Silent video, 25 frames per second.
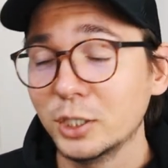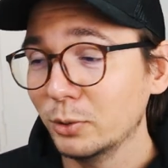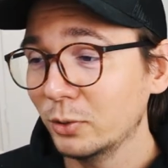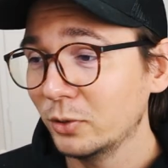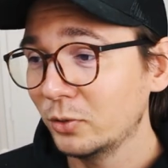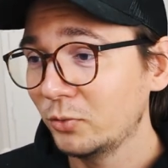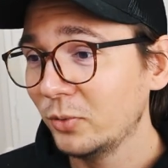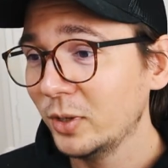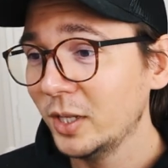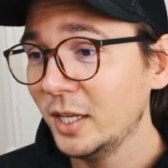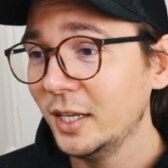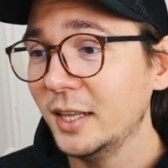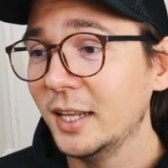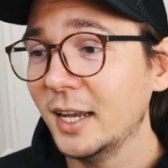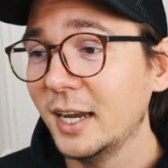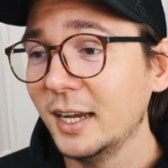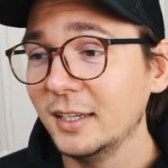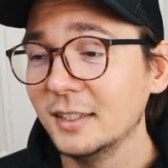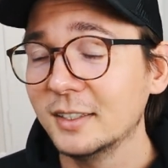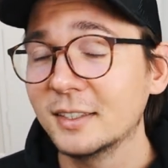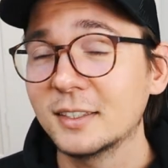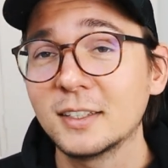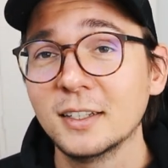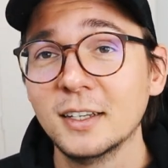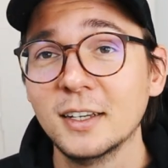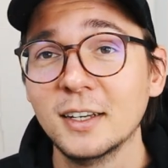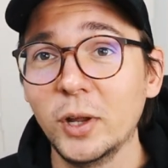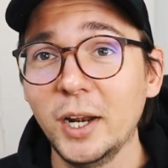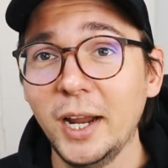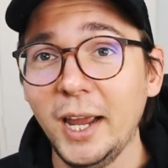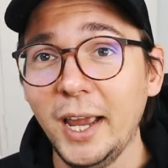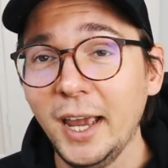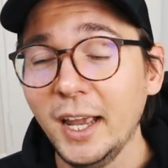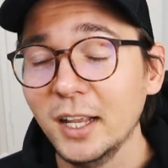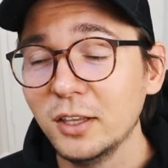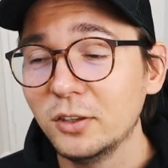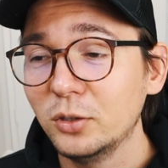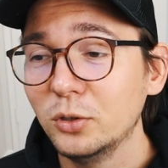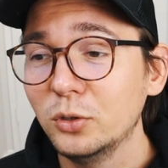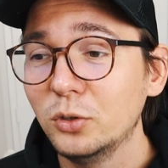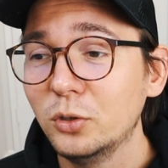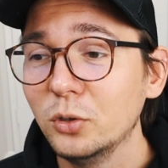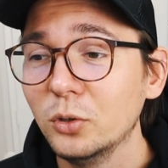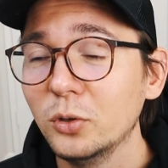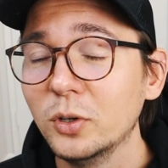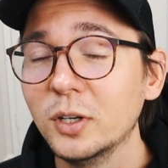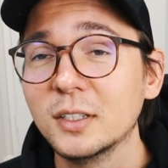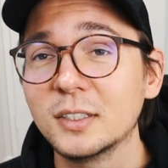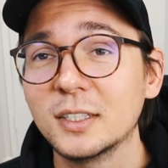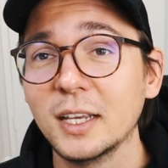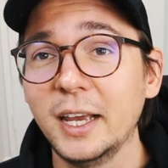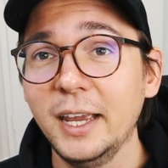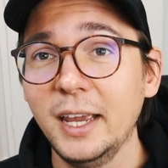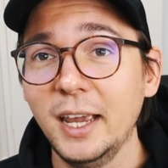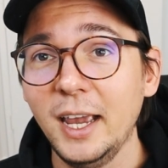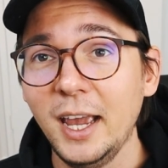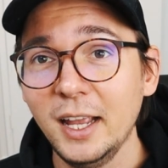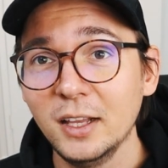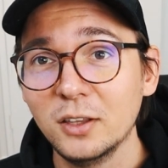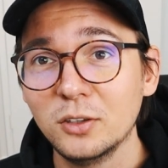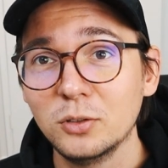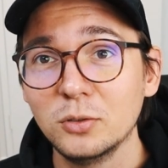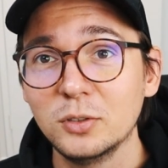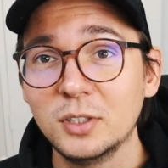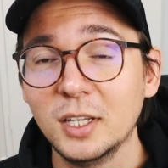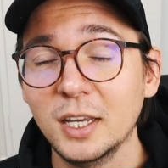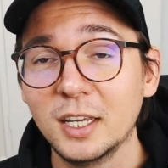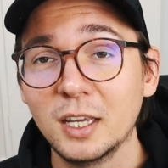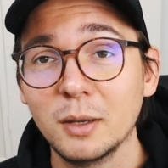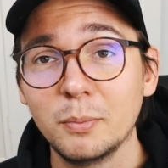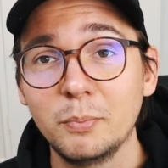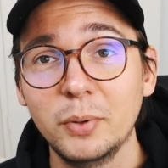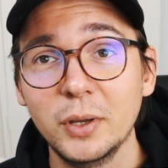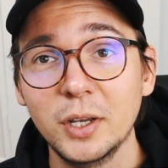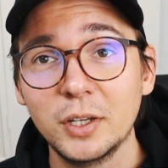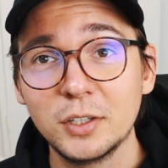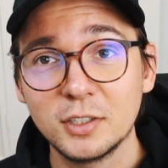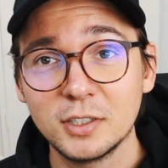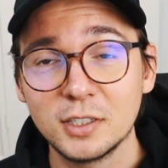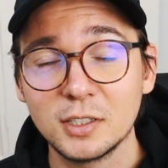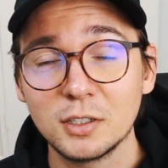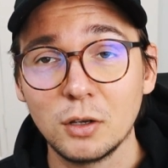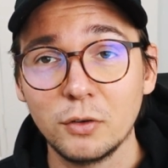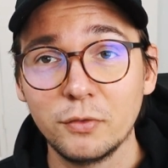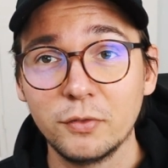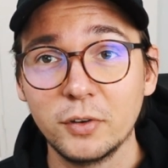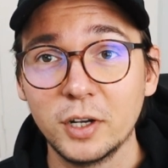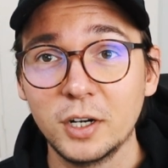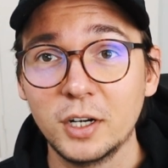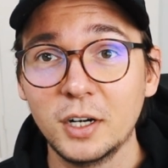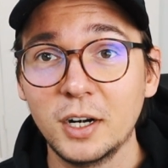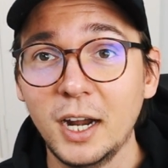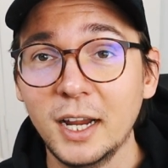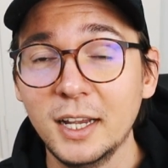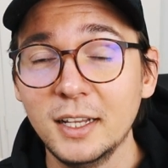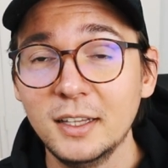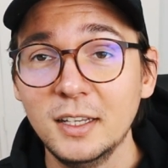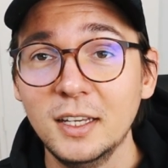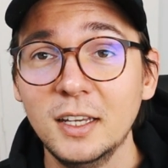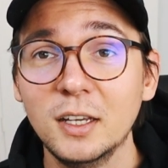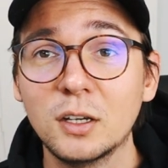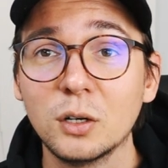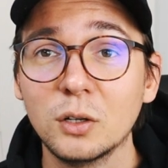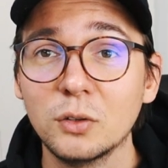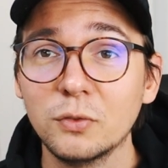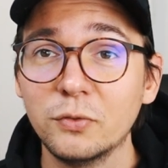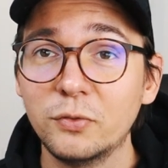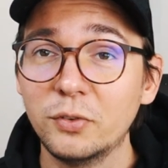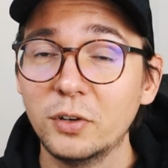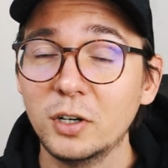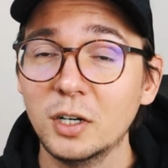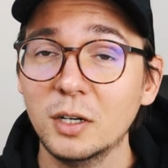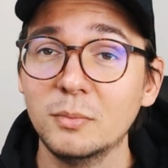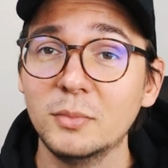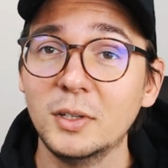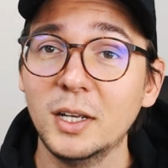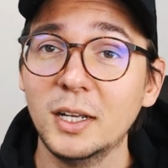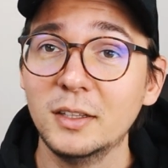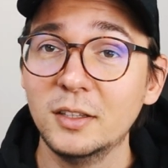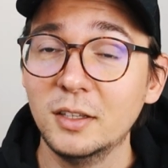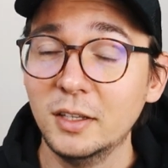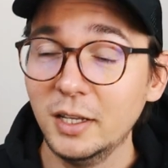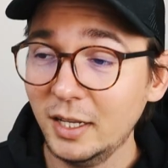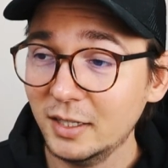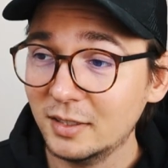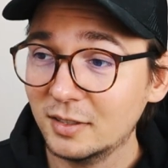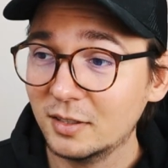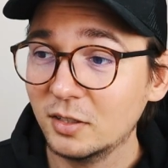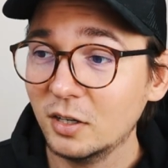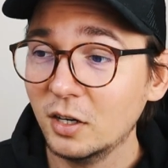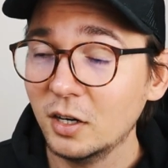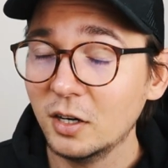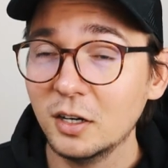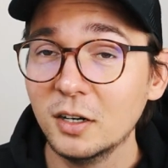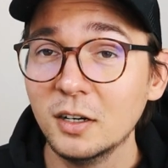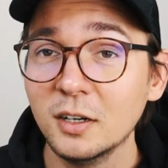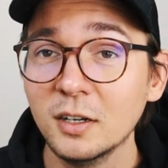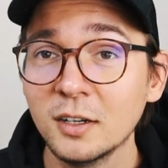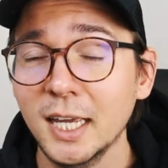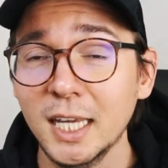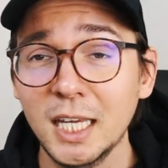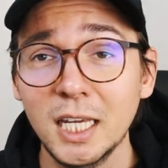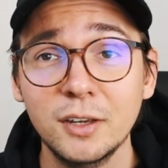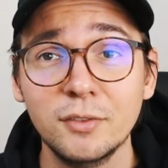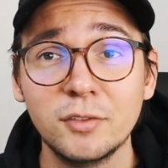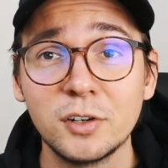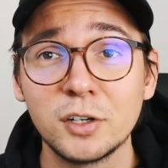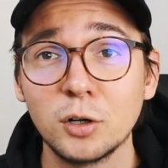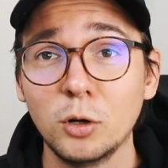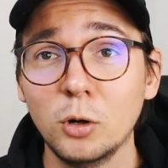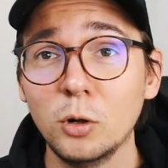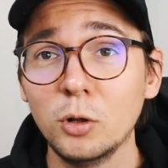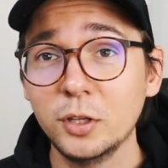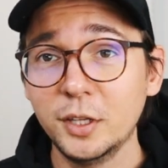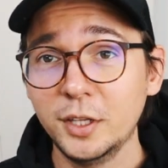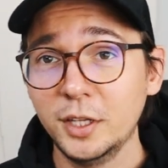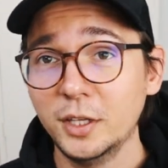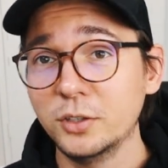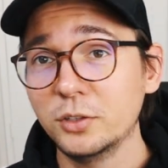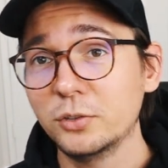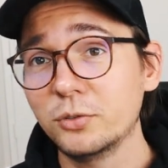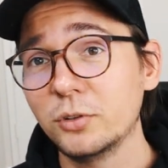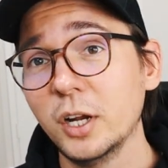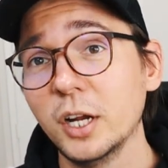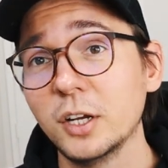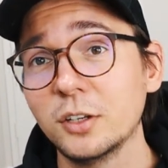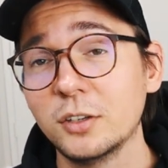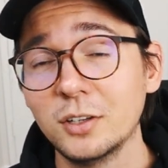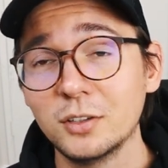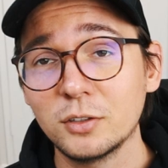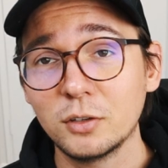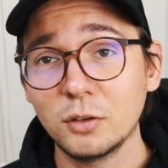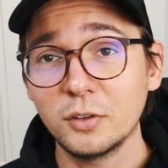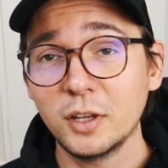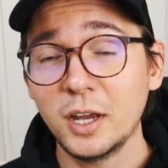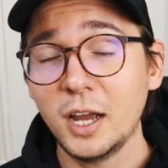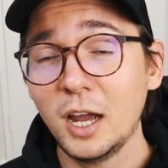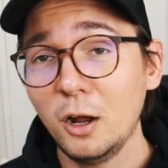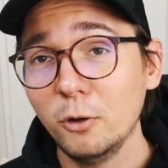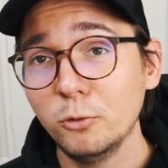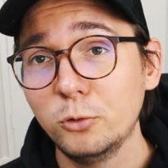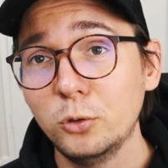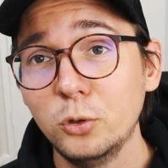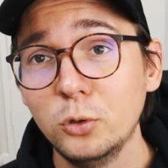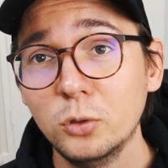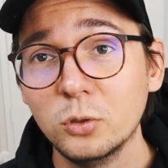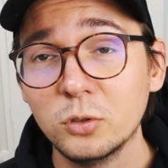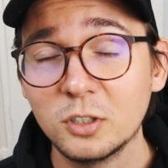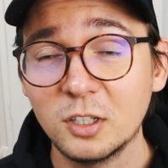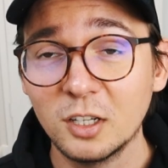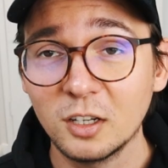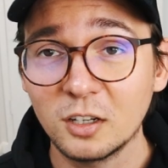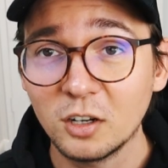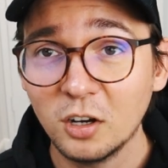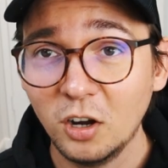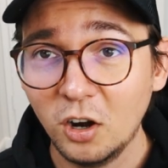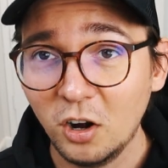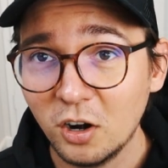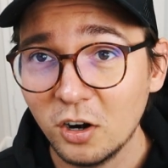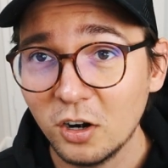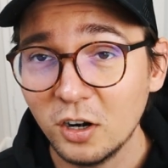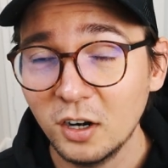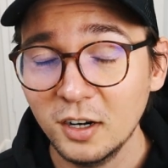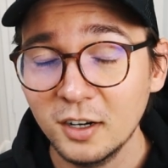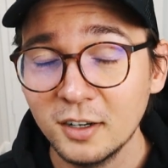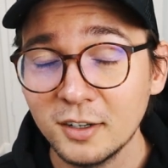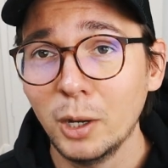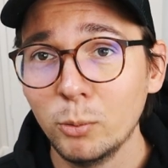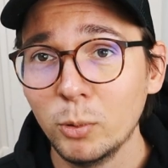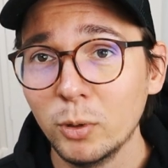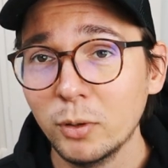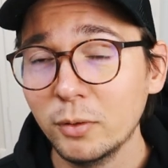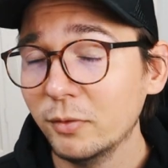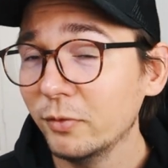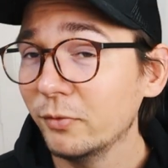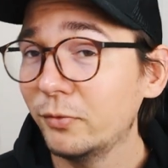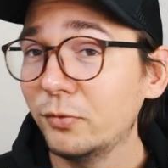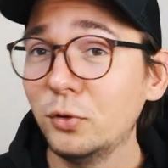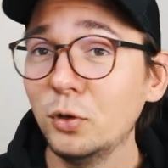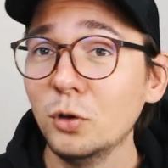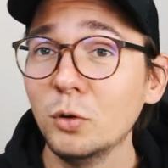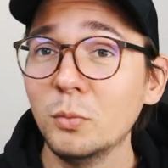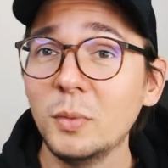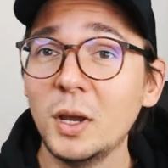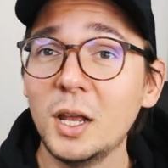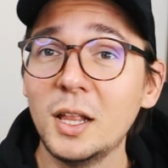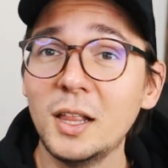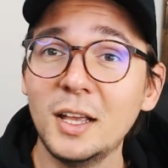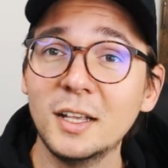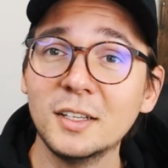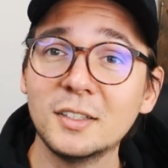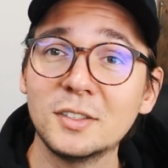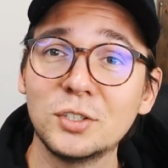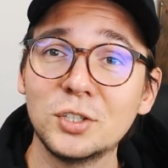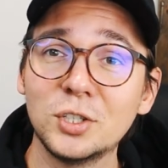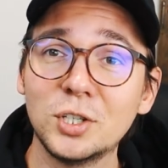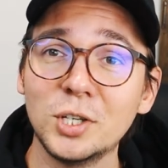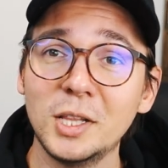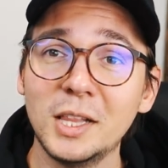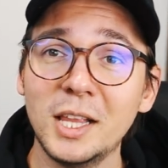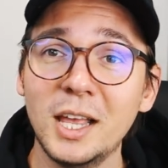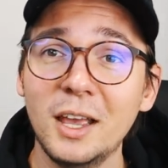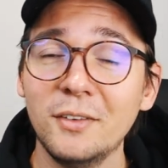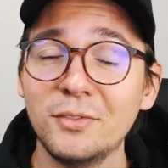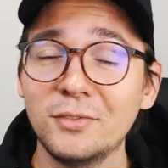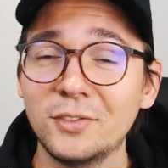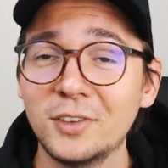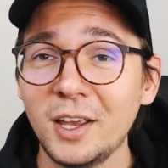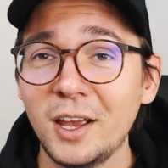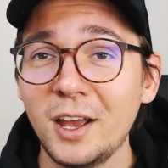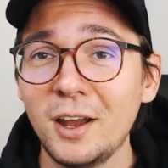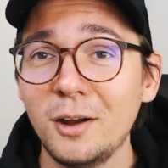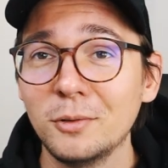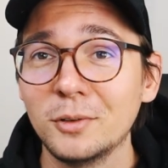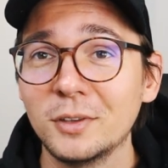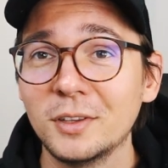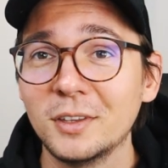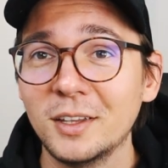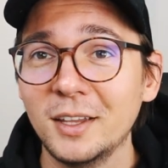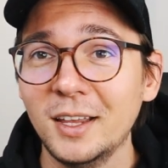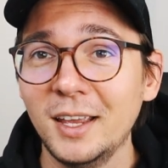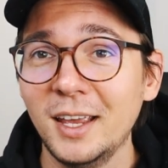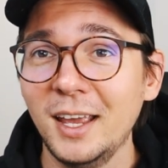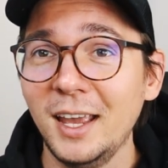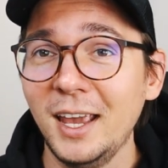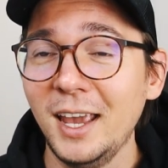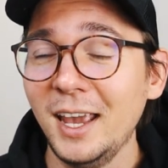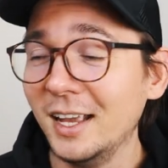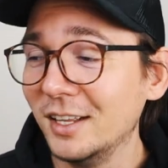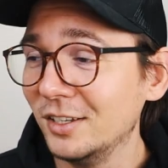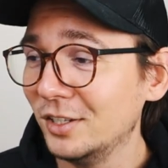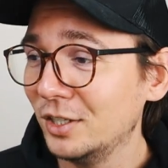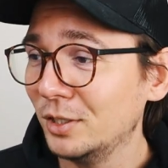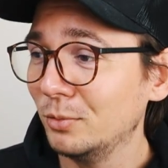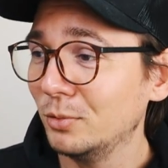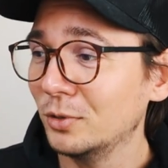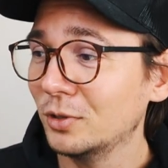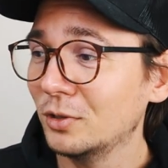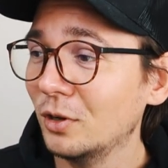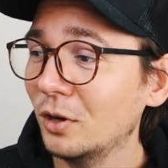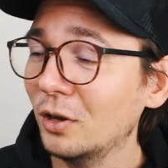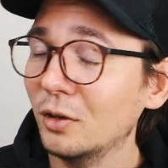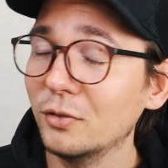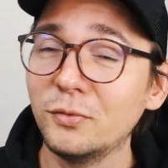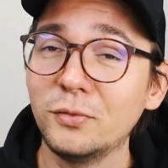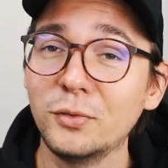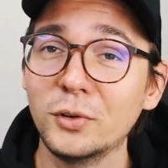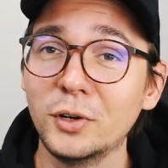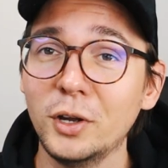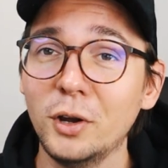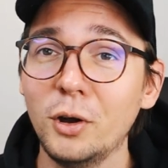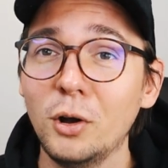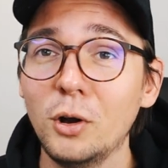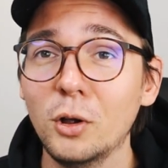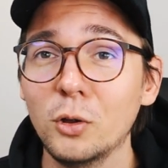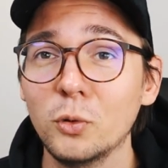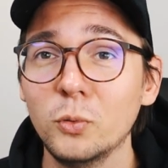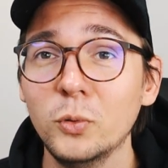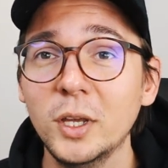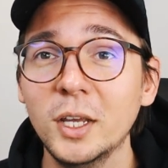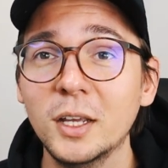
She was really nice. What I had to do is I had to take a pictures of her I D, confirm that that's her. I gave her all the instructions on how to use the car. And within a few minutes, she left out and she was gone for the whole